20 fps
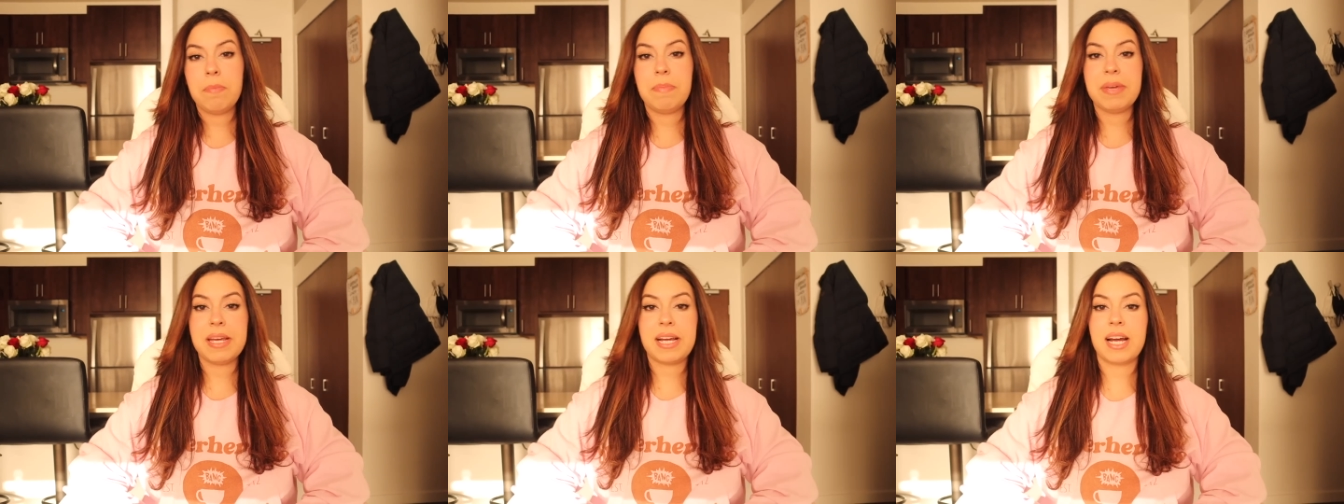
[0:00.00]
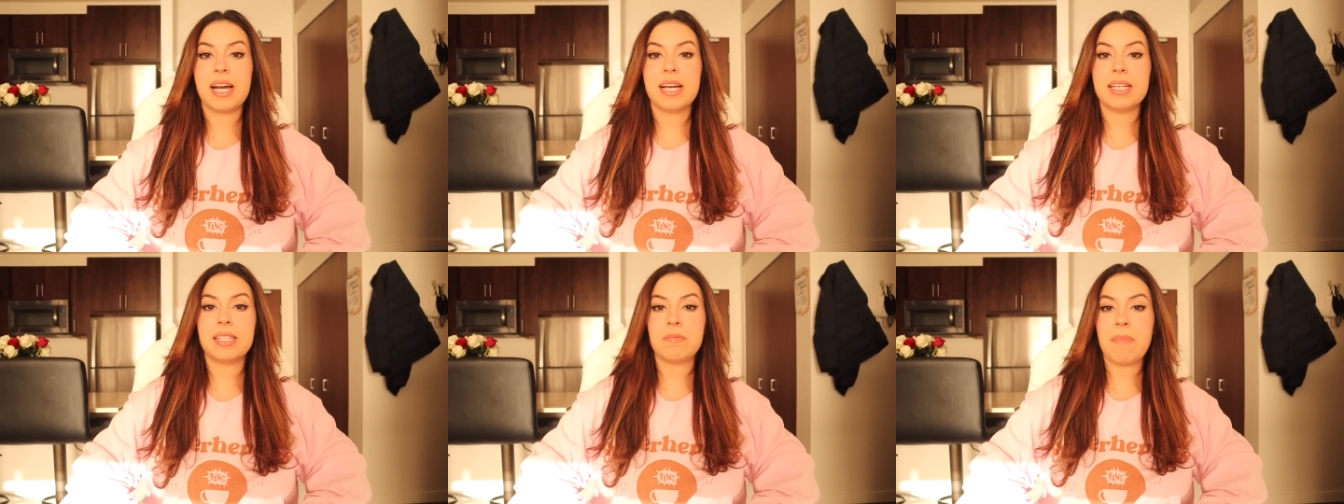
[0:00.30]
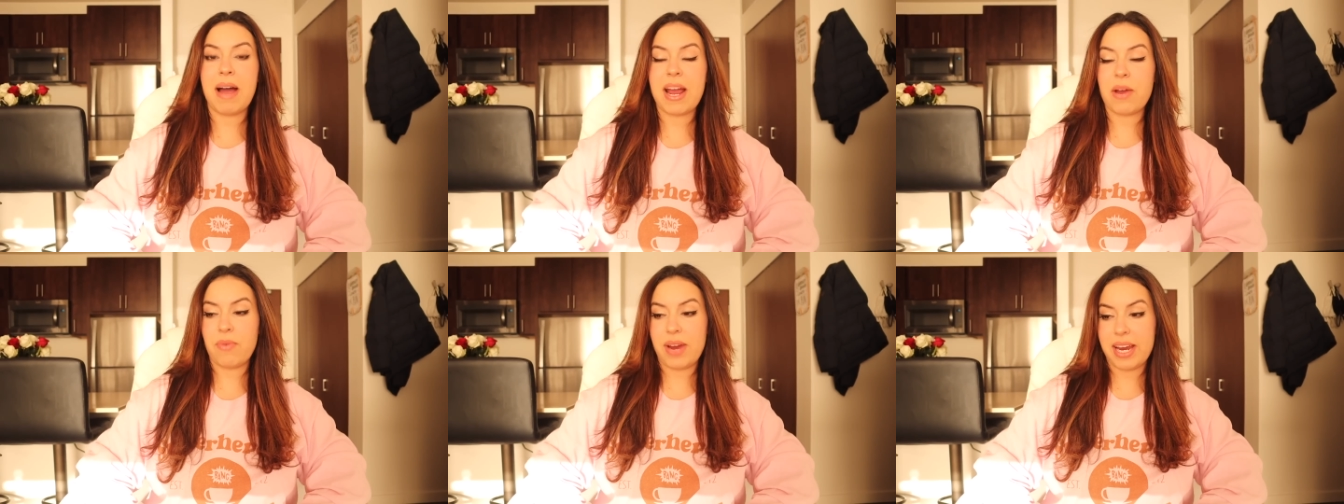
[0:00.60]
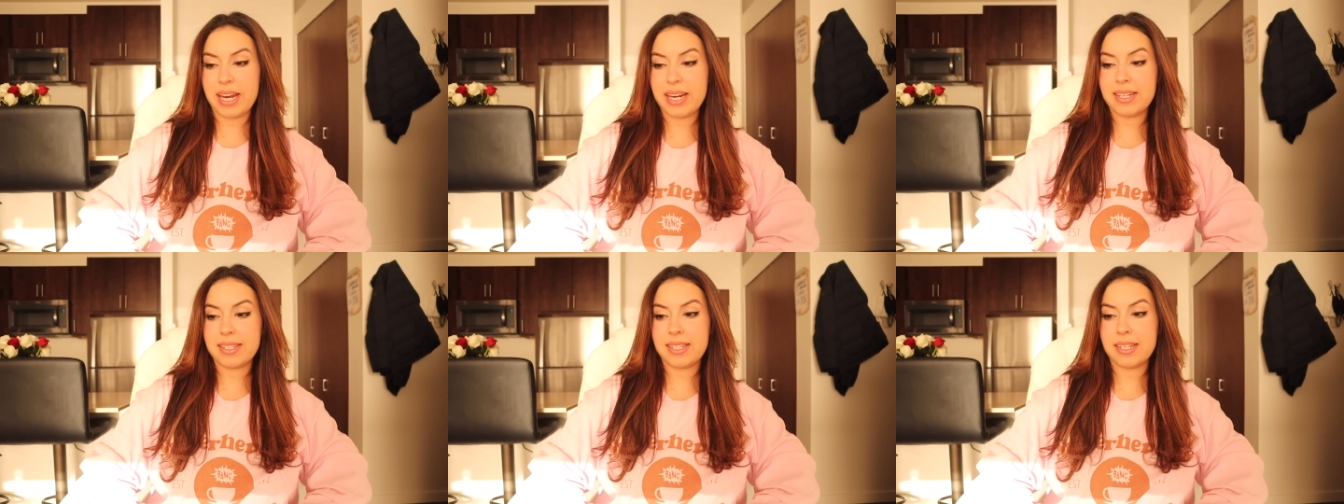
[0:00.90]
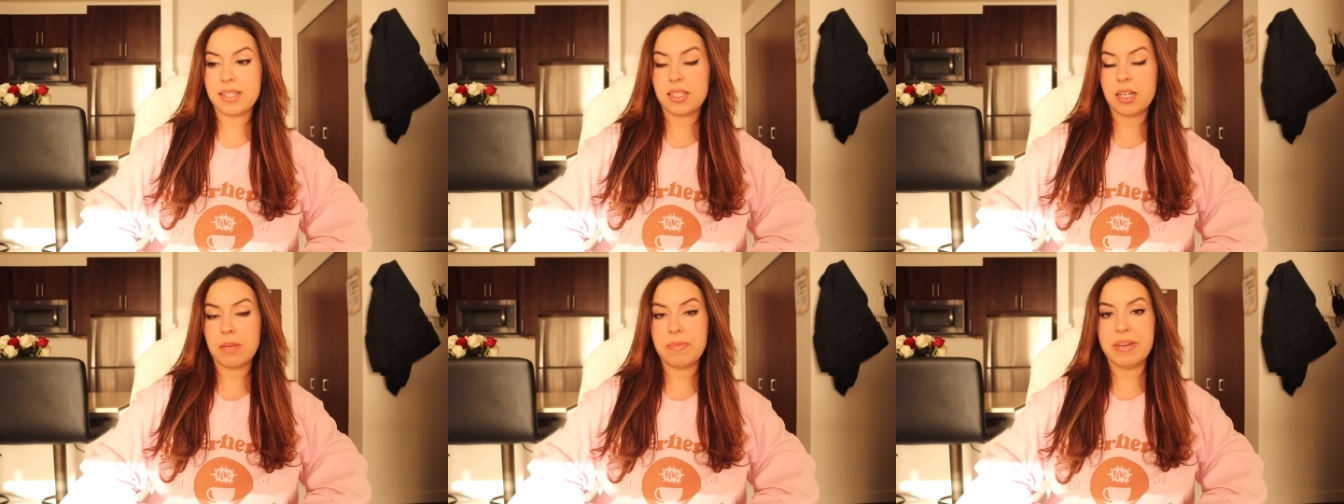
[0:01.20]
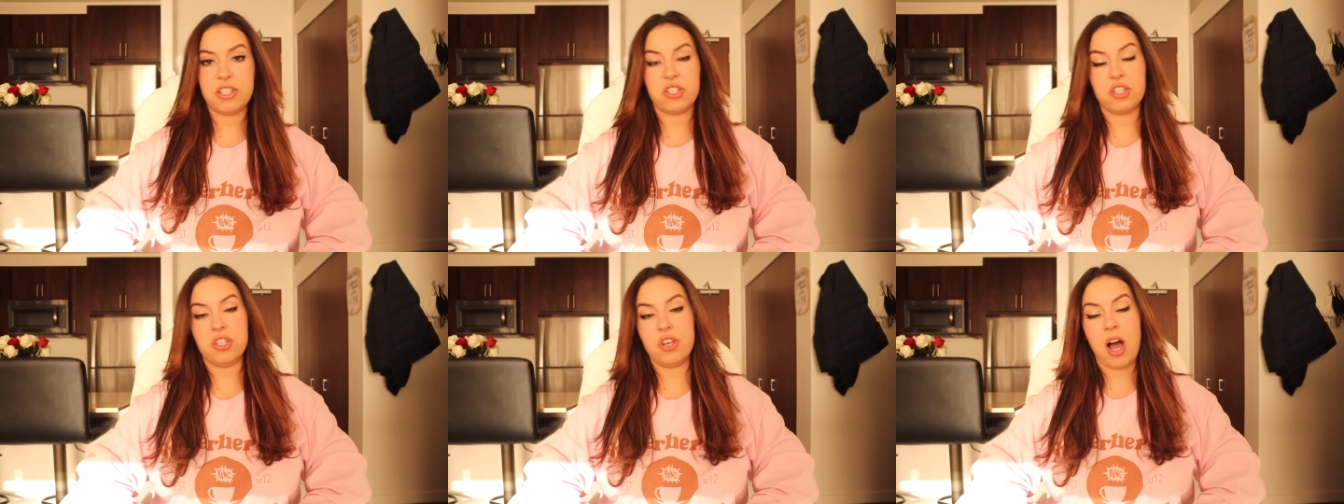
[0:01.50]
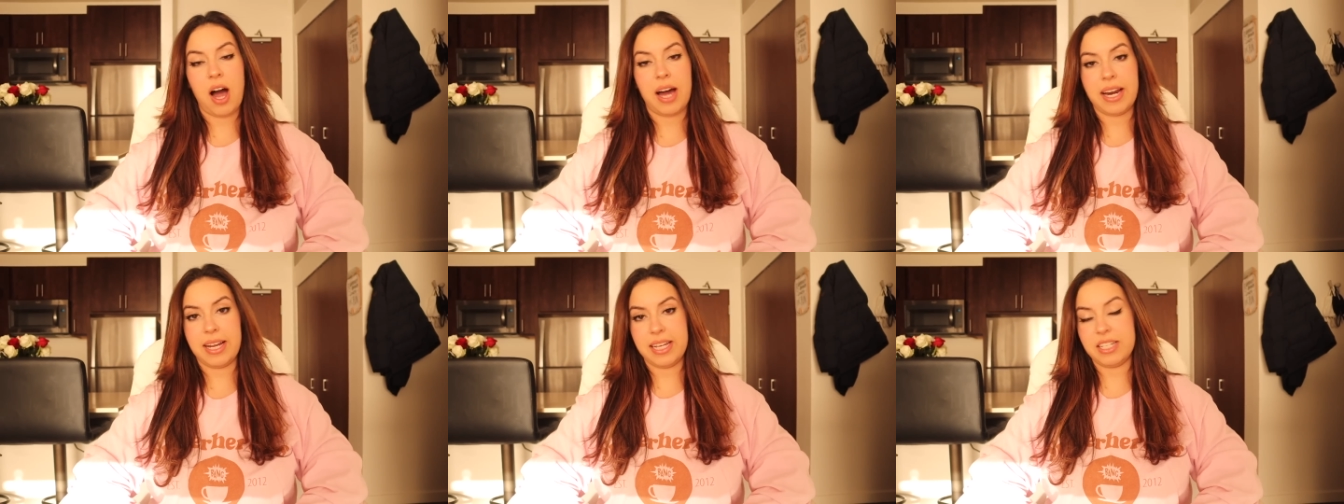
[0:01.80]
because my rating system is
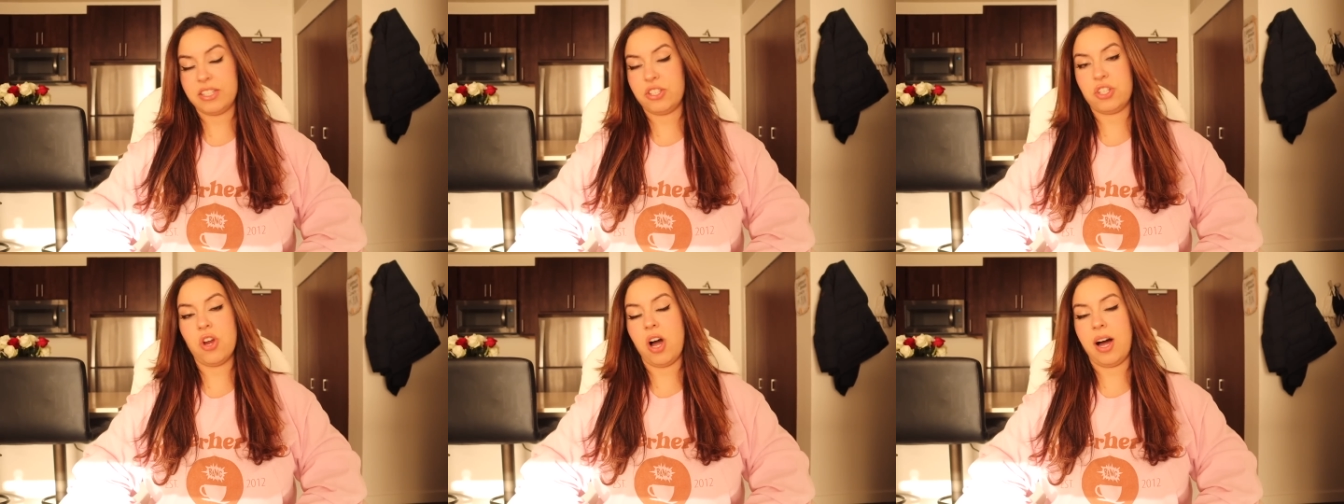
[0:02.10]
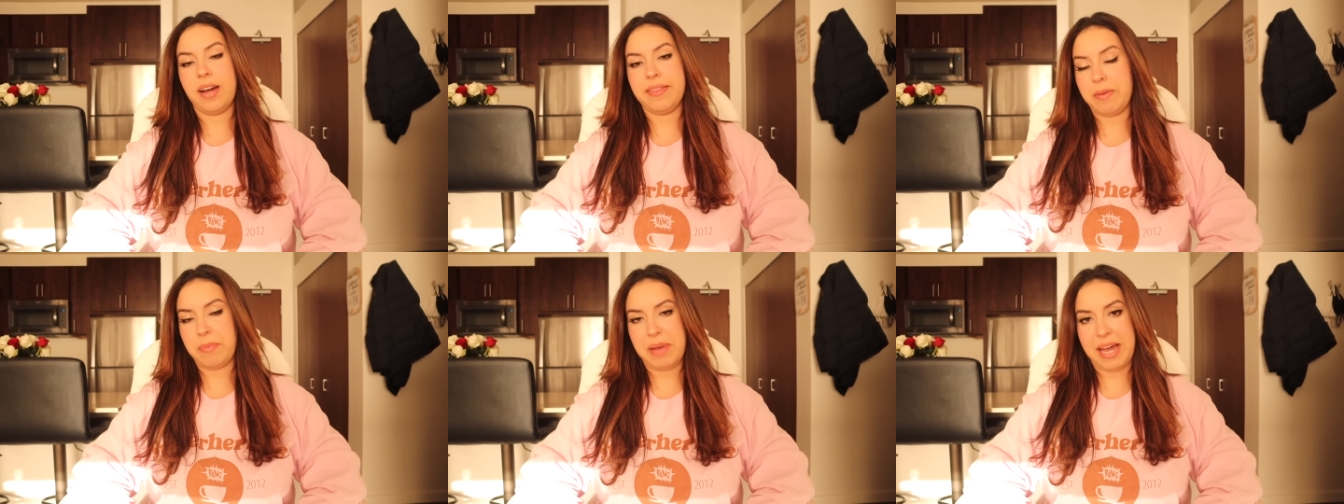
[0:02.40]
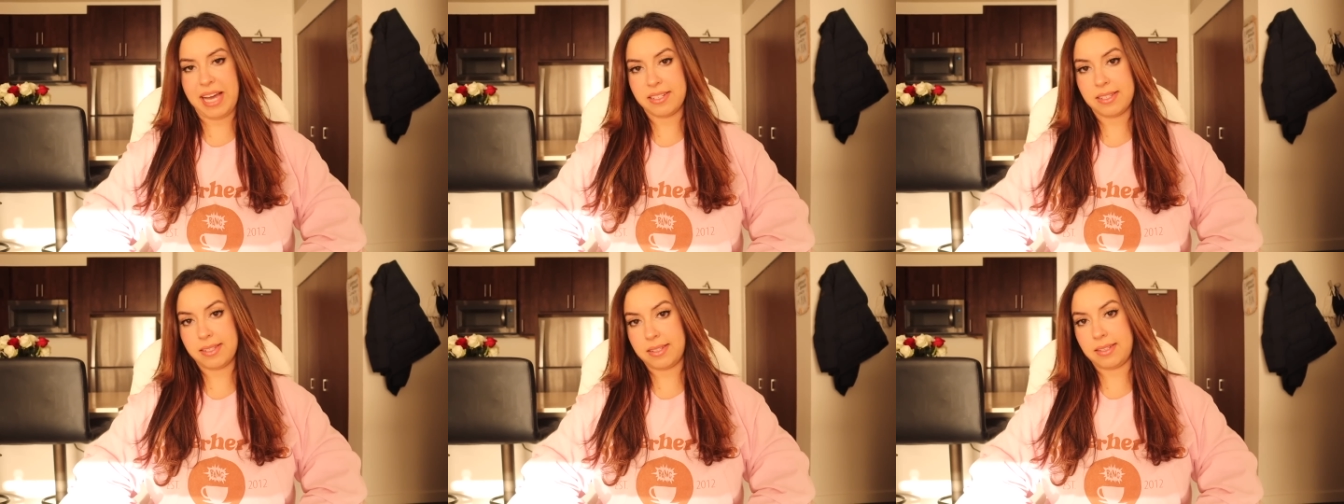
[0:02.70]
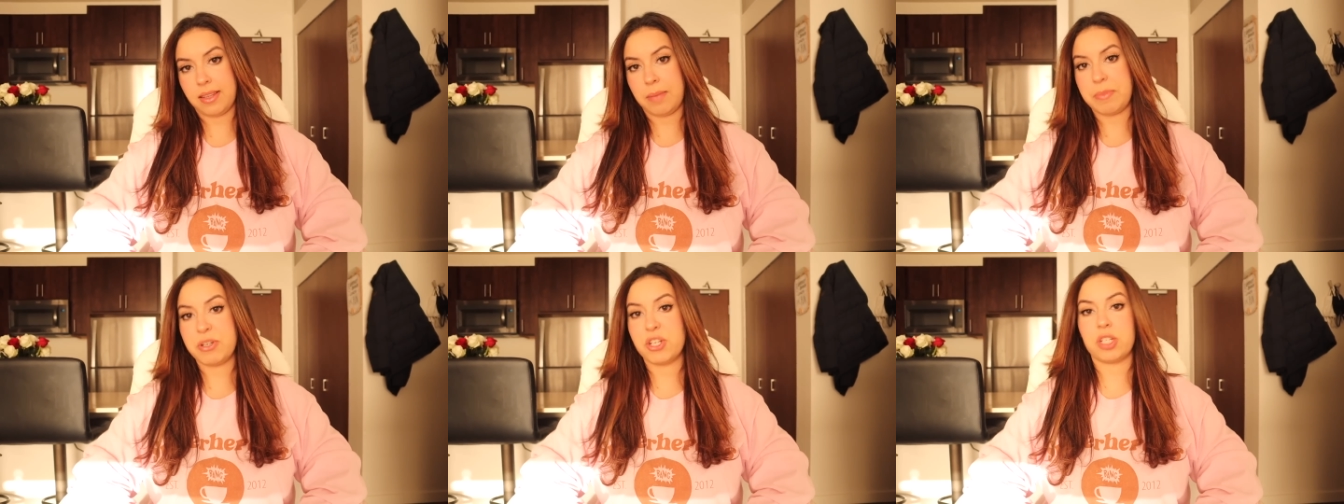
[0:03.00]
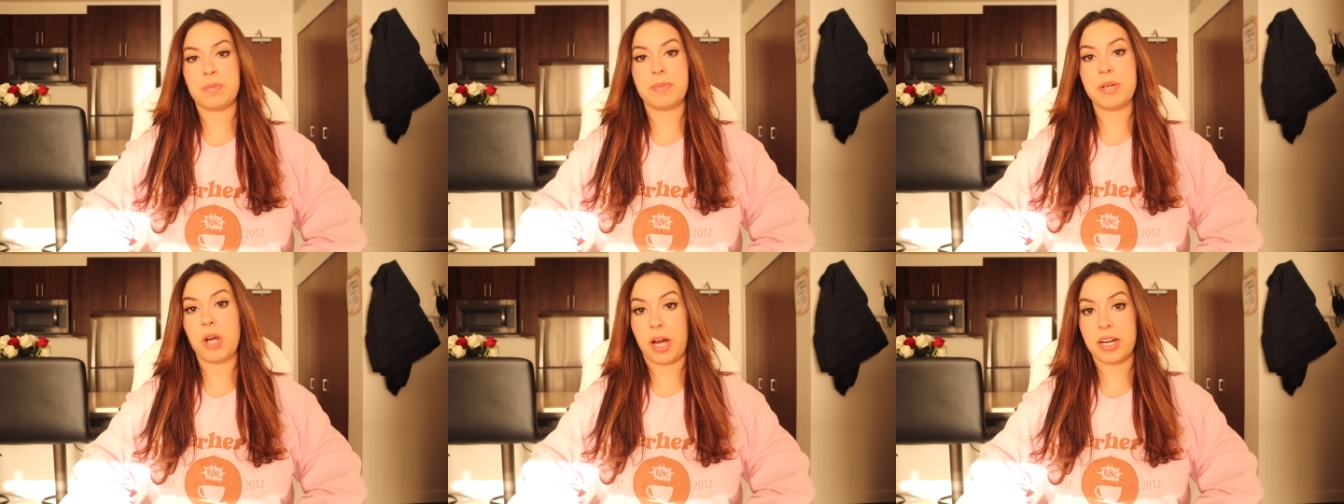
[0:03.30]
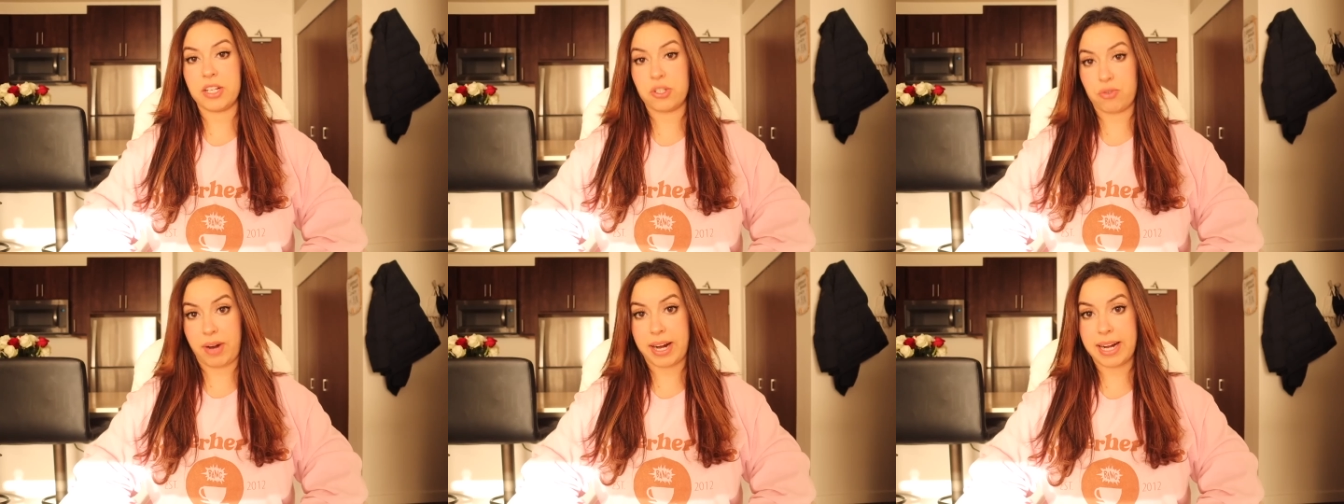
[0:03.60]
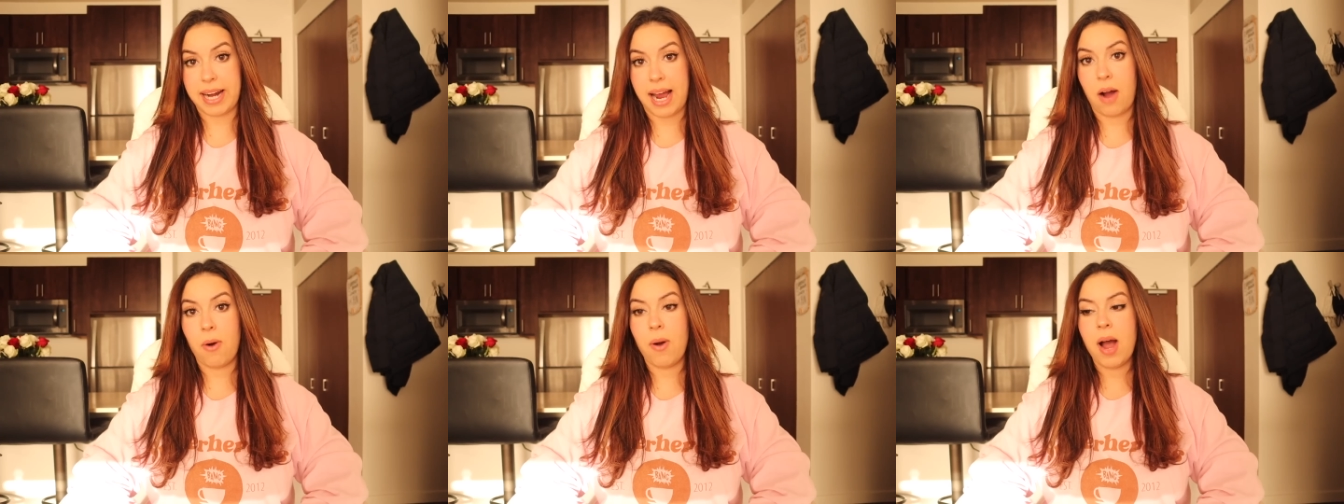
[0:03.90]
not it's not the best. Let me just be honest
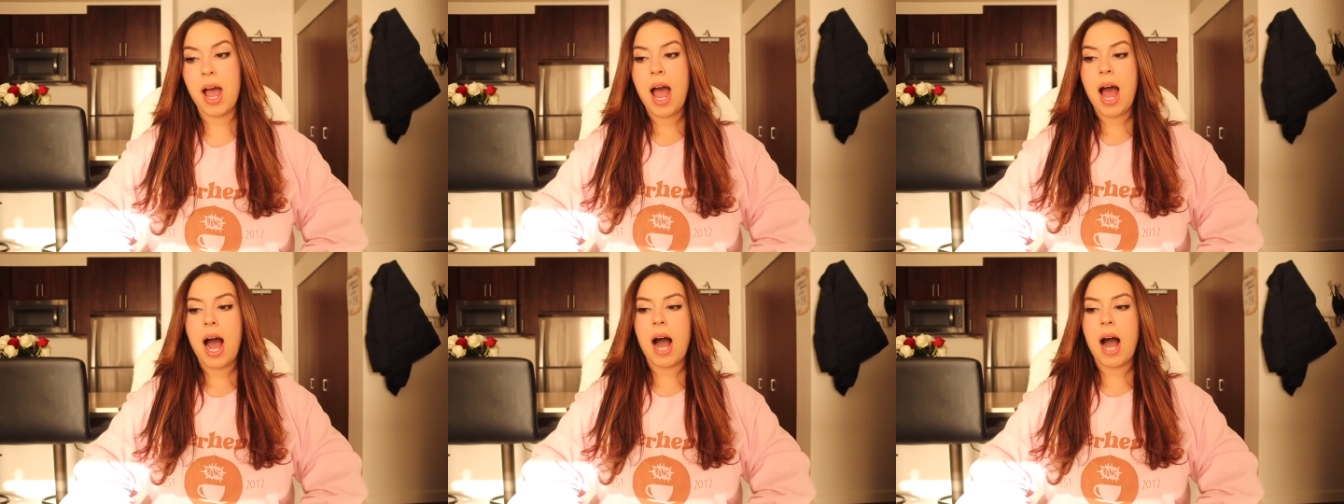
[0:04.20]
right now.